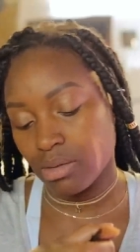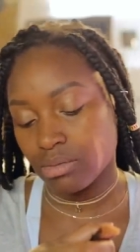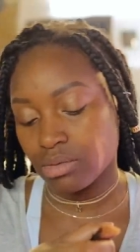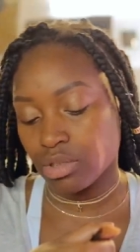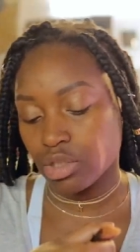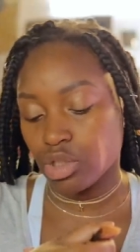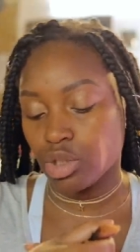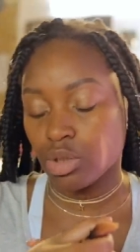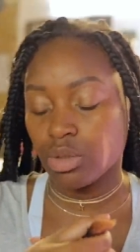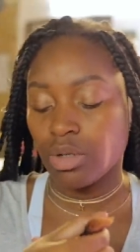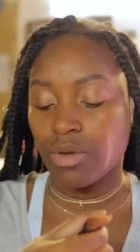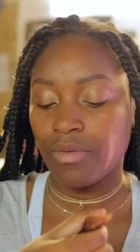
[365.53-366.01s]

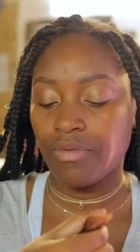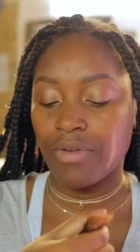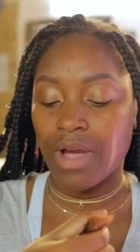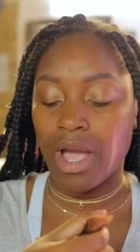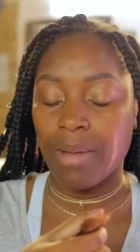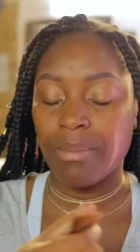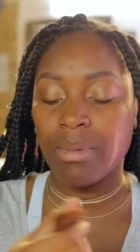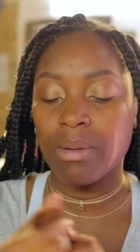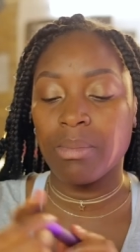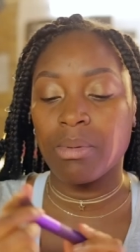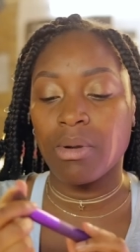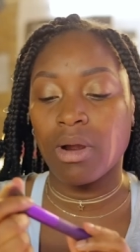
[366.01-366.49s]
It's a duo
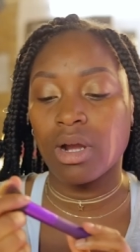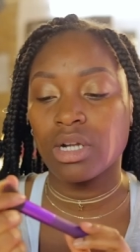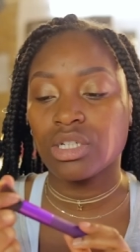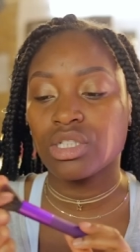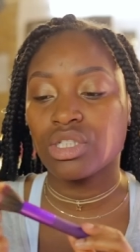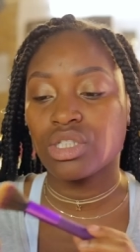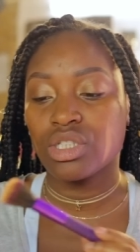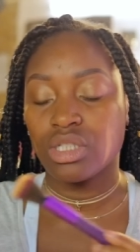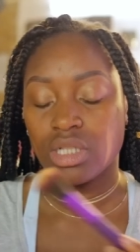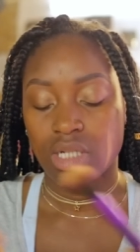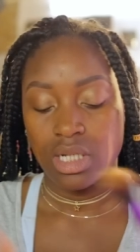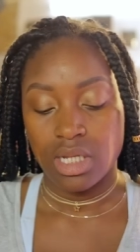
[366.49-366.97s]
fibre
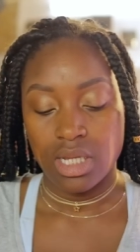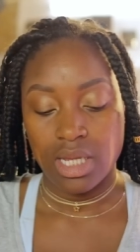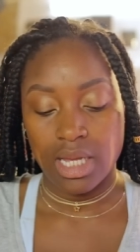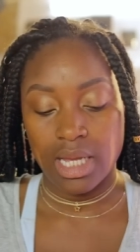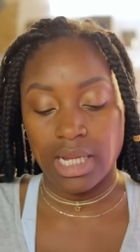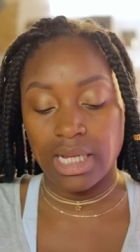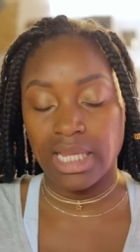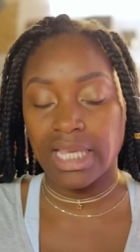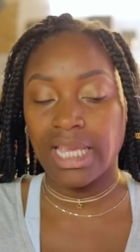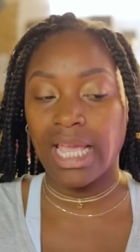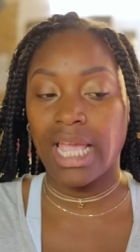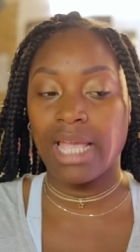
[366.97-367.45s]
brush,
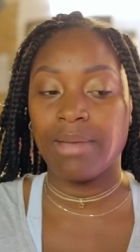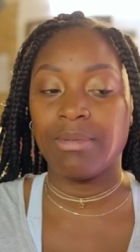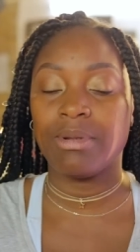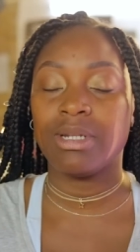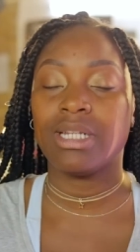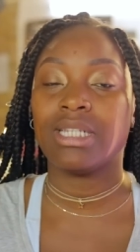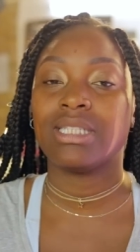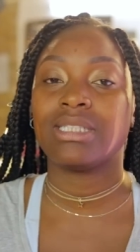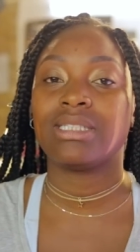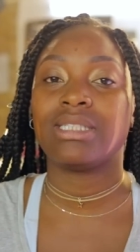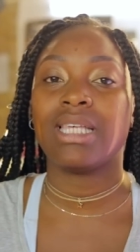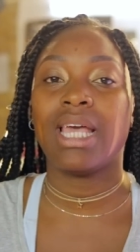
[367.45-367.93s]
and it came
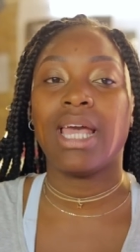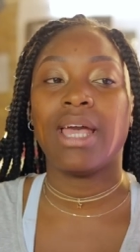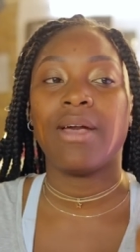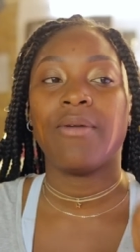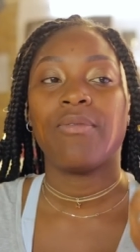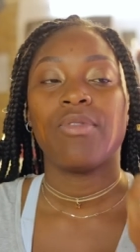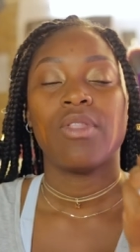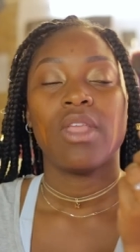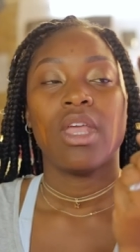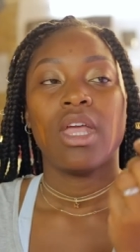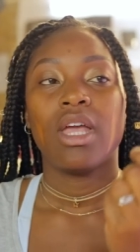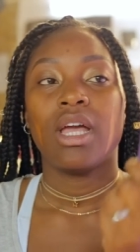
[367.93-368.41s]
in the
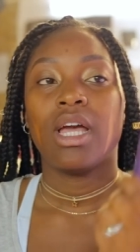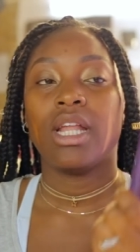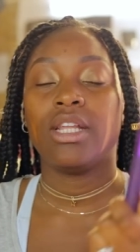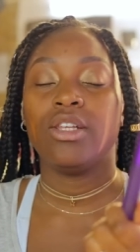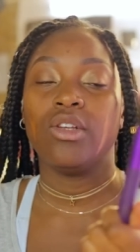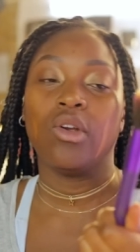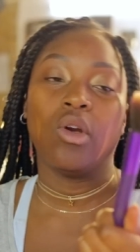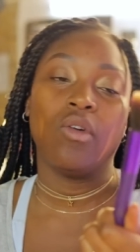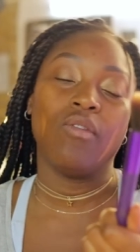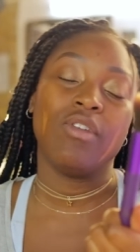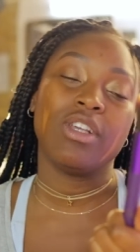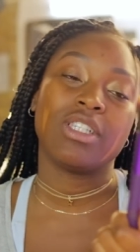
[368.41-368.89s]
set,
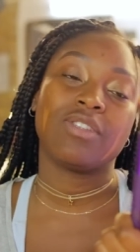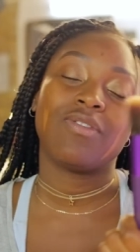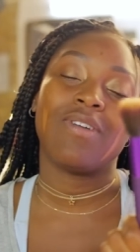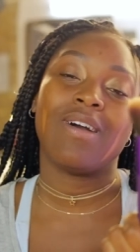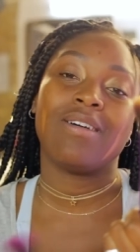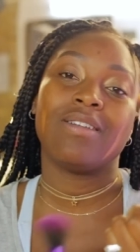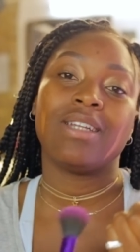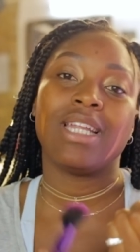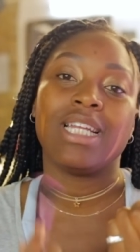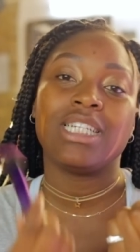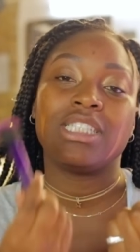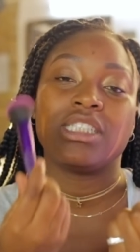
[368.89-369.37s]
and you got this
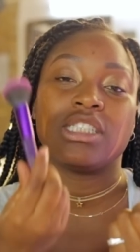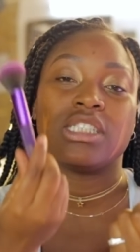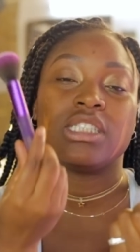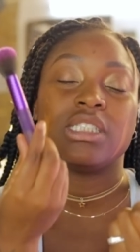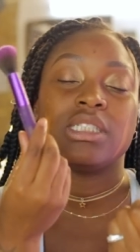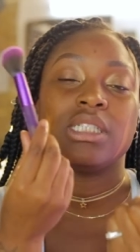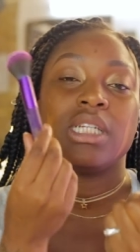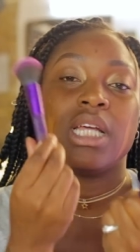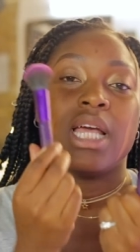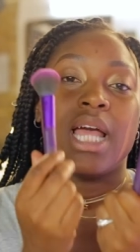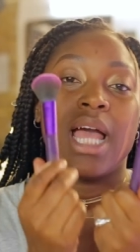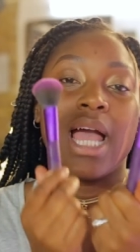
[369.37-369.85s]

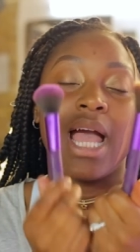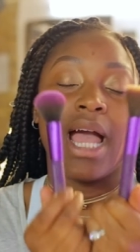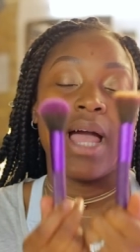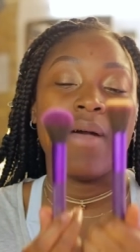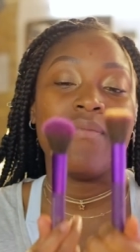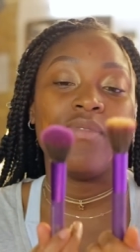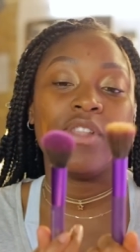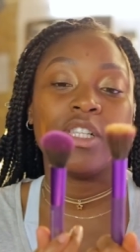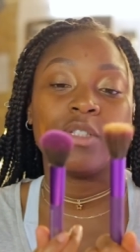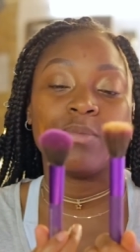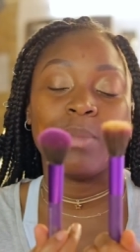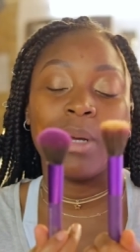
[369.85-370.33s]
foundation
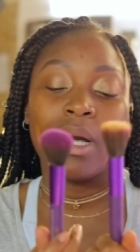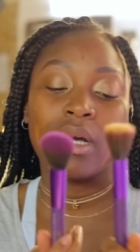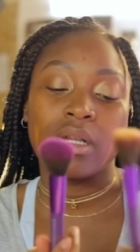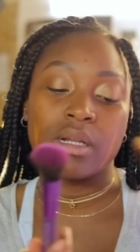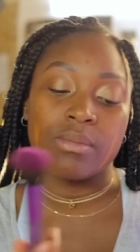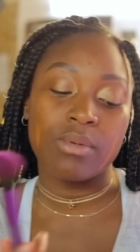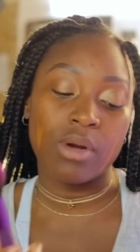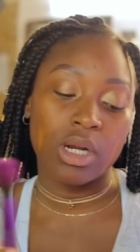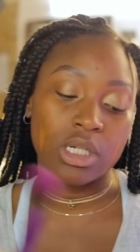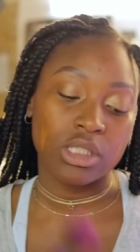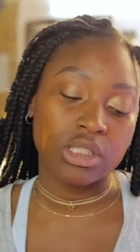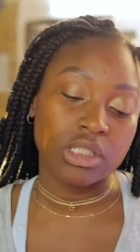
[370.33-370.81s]
and this
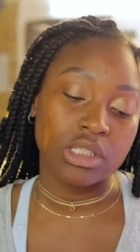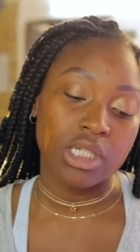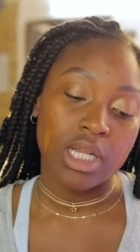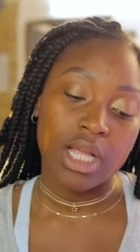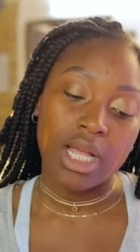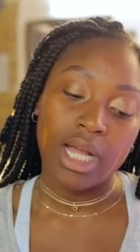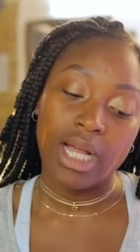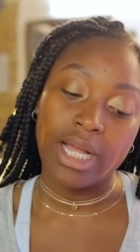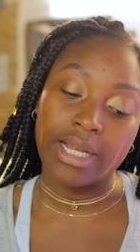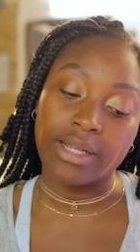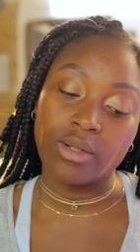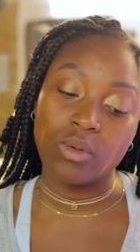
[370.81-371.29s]
powder brush,
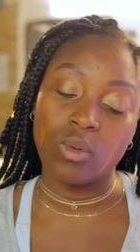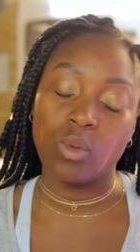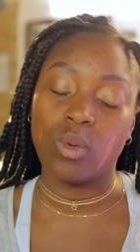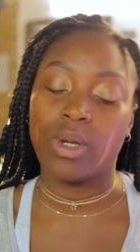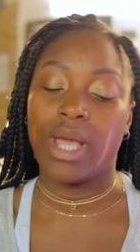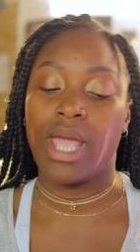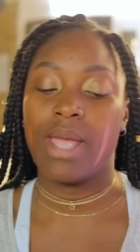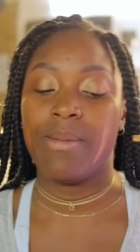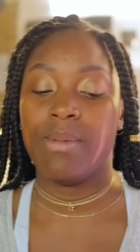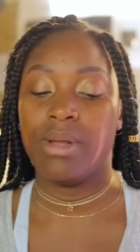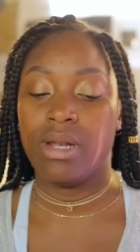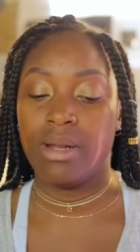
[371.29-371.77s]
and it all
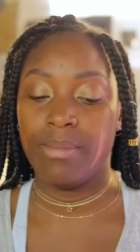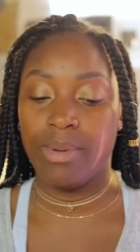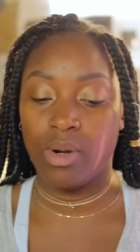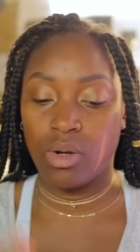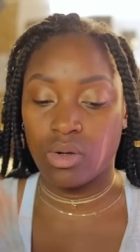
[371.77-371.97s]
came in the